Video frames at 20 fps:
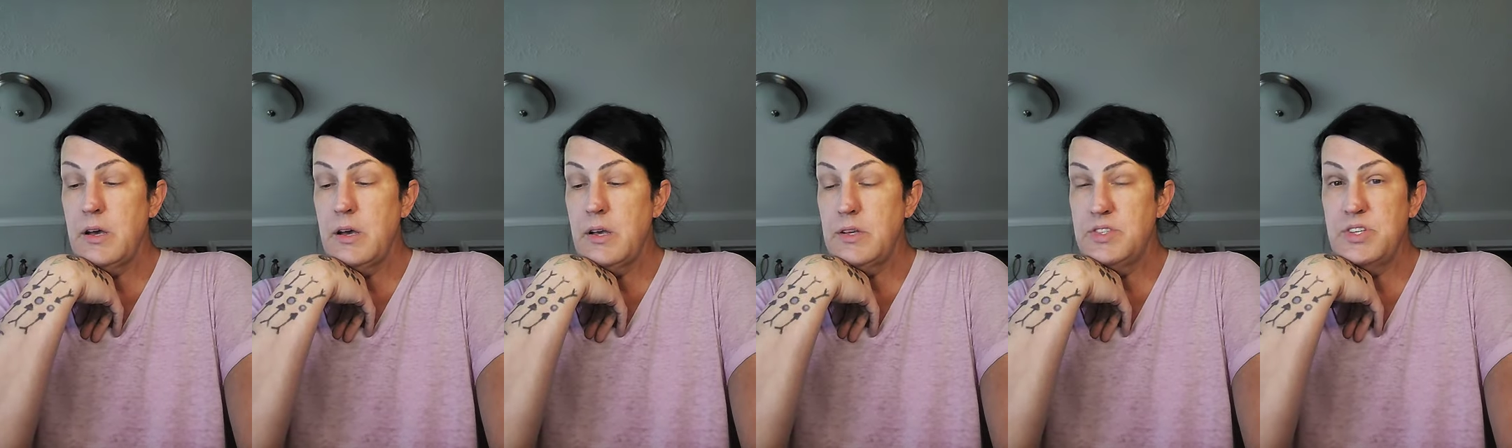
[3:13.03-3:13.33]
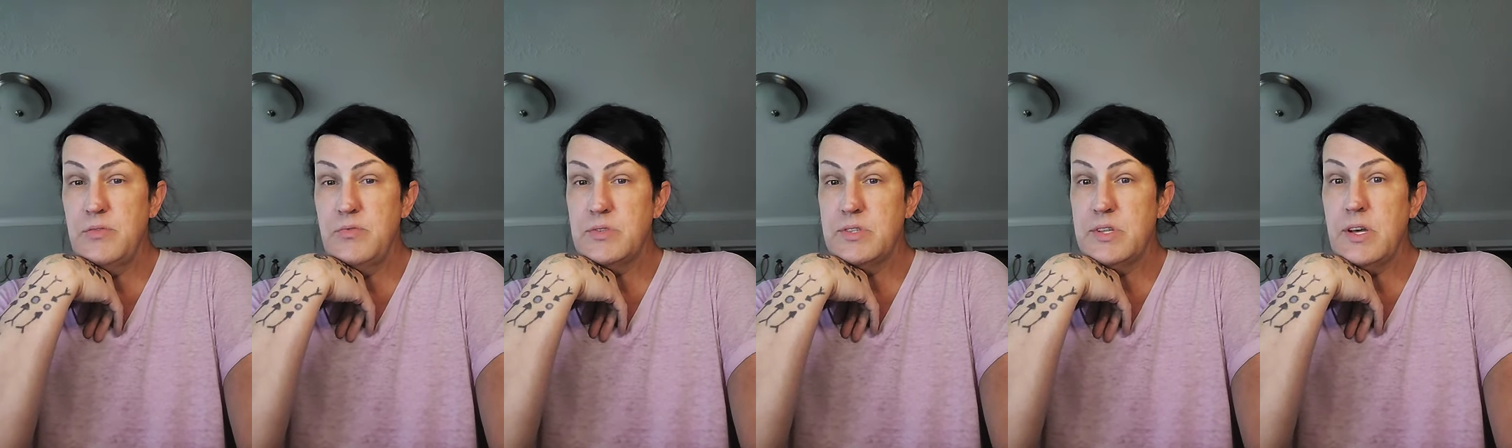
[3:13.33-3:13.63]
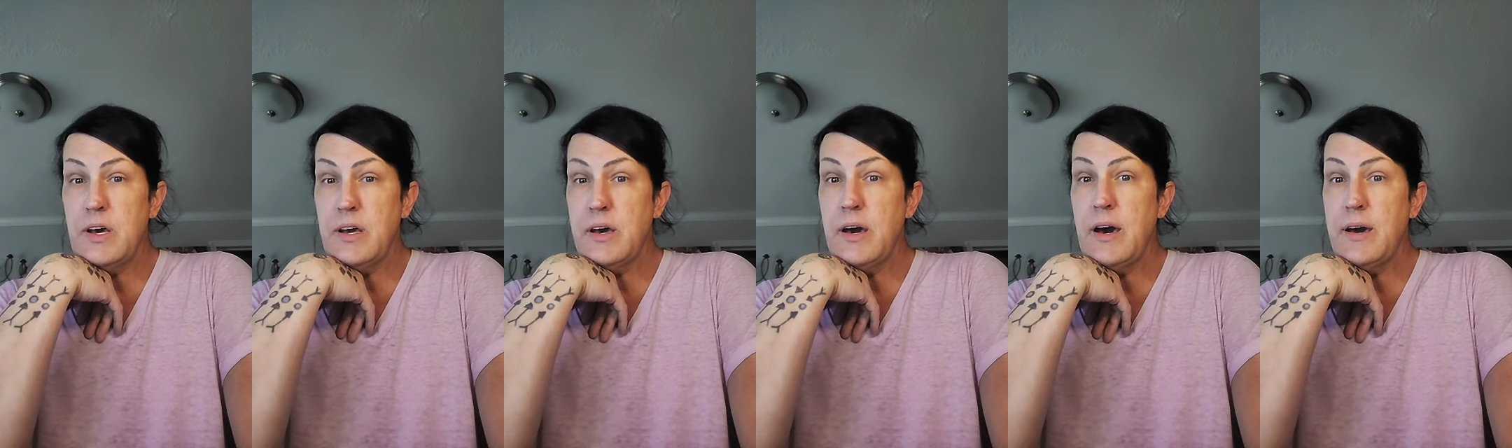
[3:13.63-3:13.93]
she was
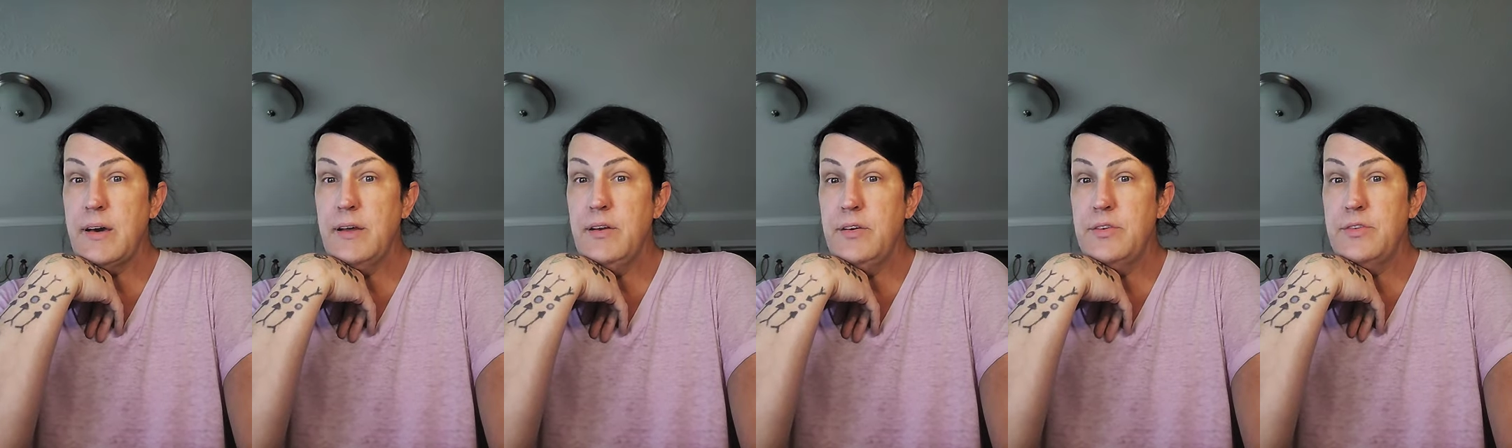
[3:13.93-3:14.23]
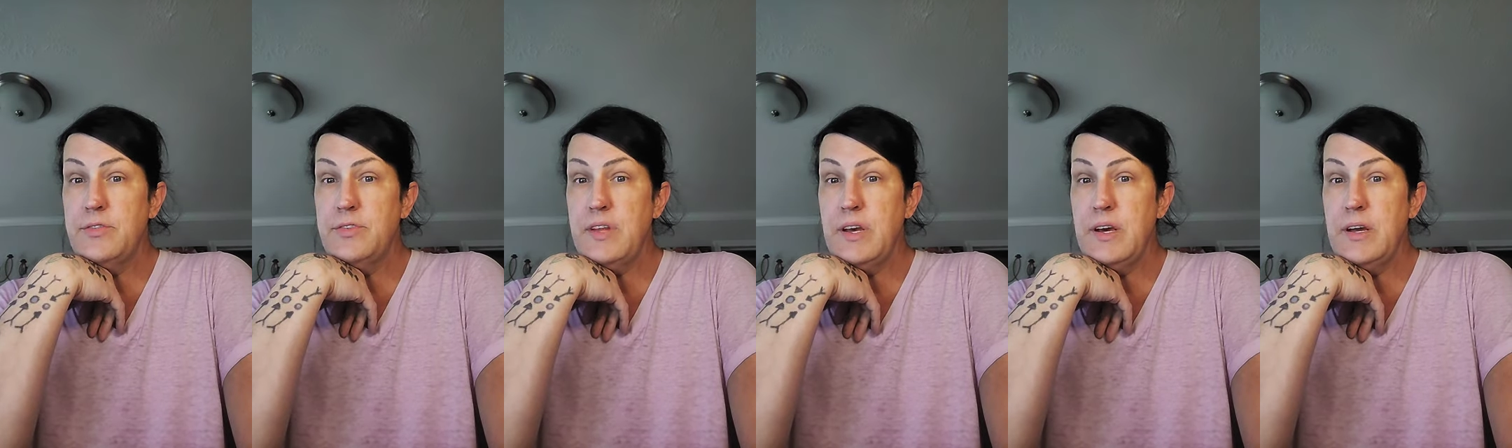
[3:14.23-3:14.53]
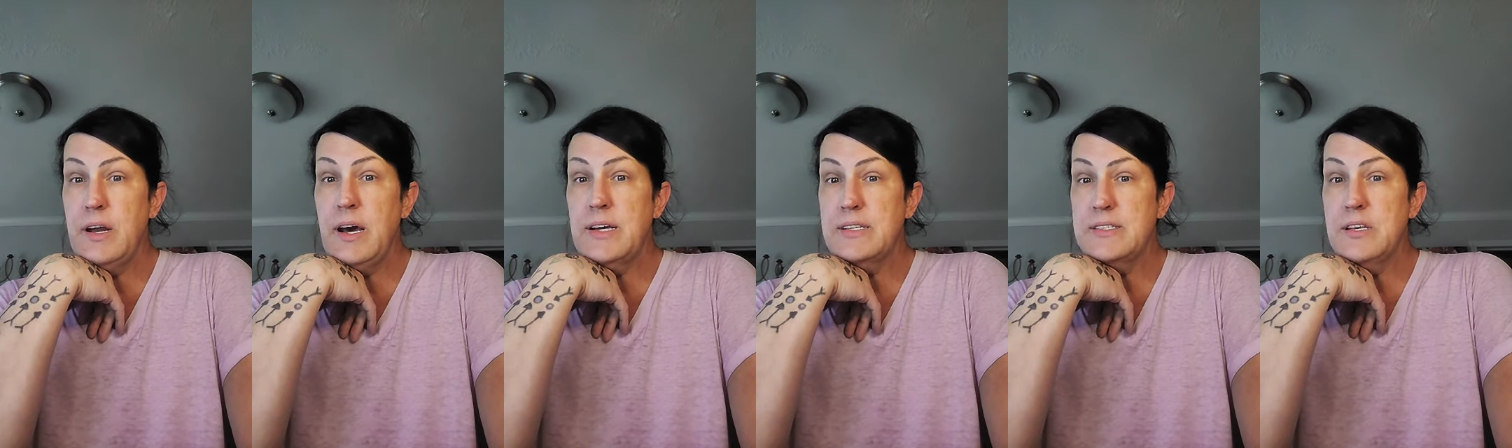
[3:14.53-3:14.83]
like, I can
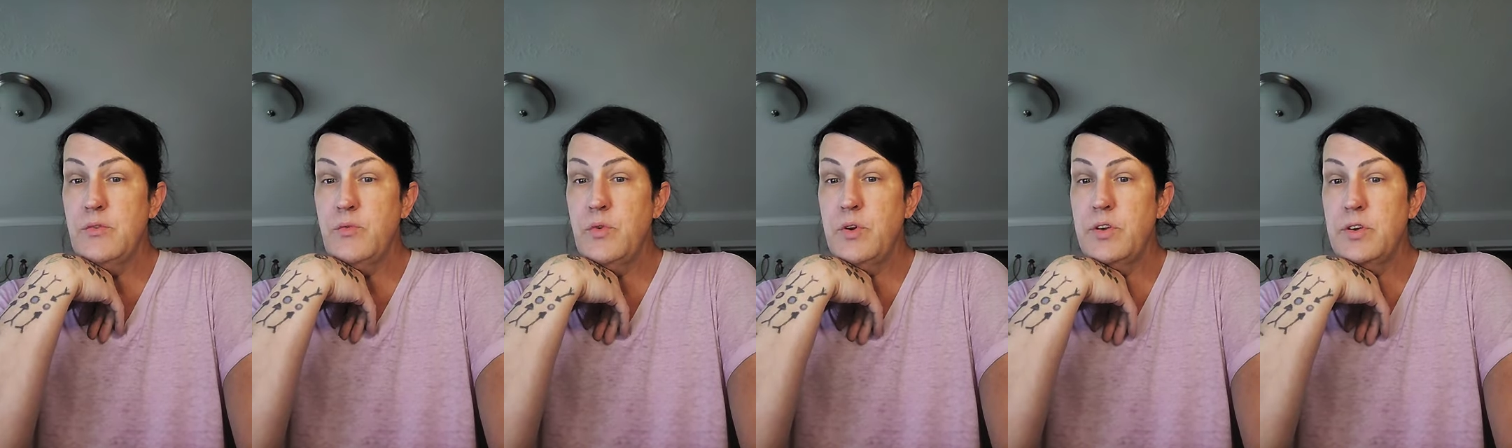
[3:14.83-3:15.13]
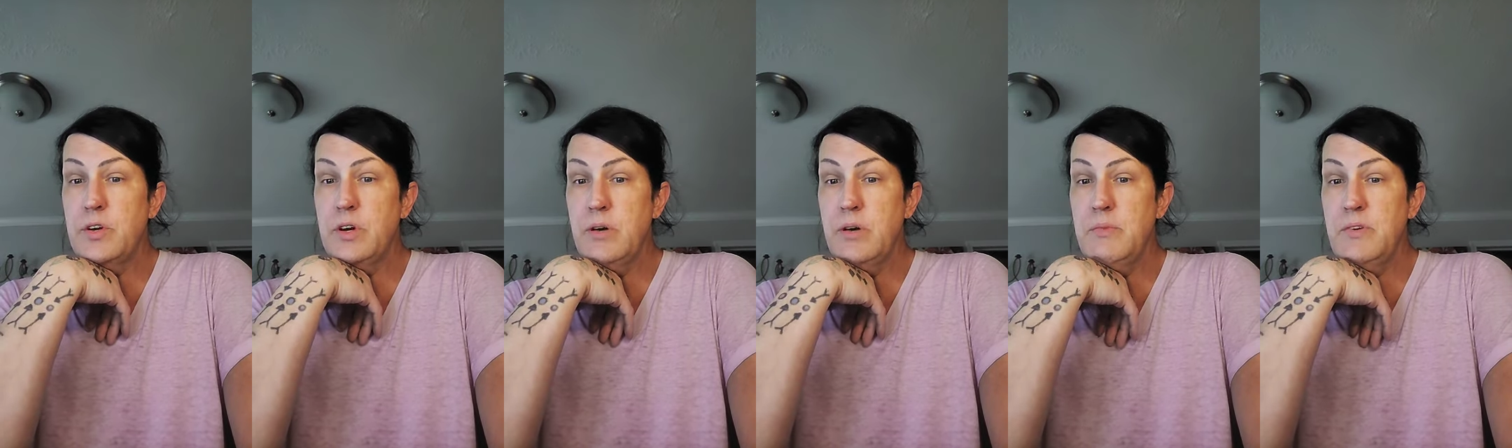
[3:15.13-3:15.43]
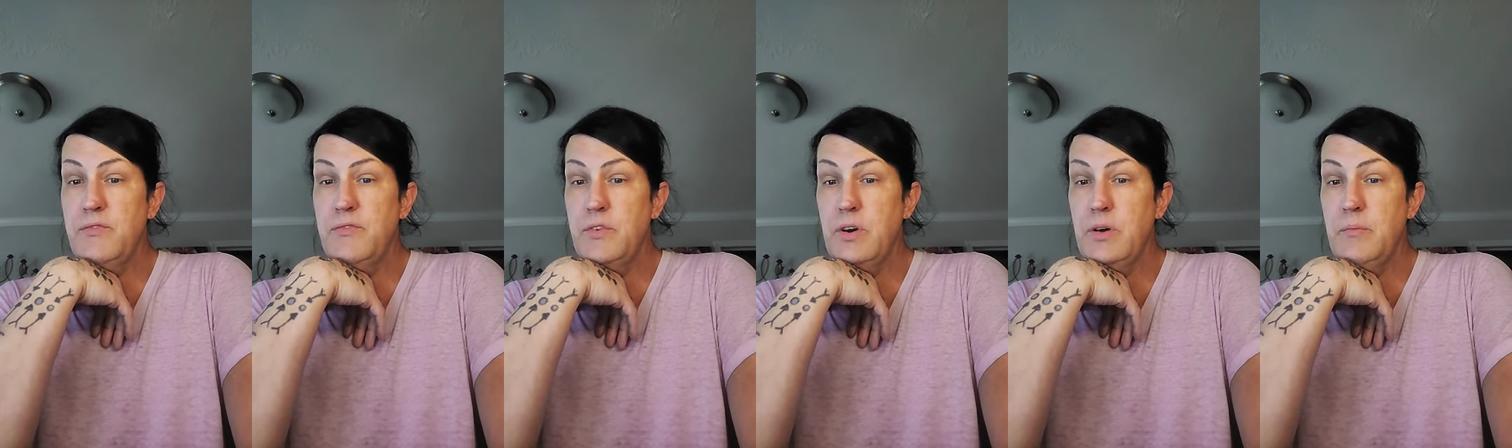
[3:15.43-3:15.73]
understand. I see where you're
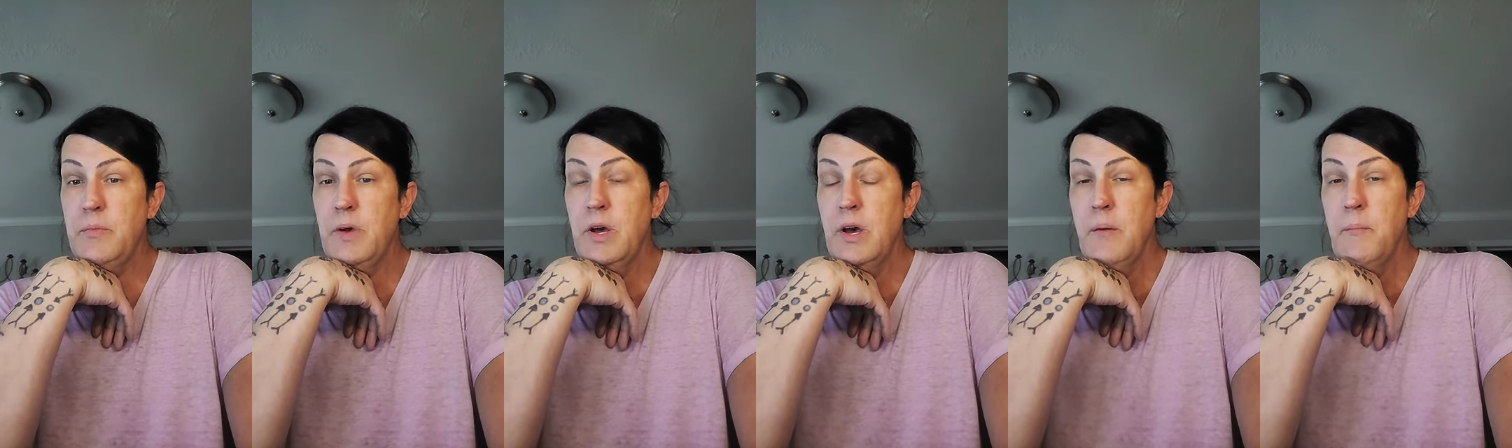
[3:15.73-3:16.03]
coming from.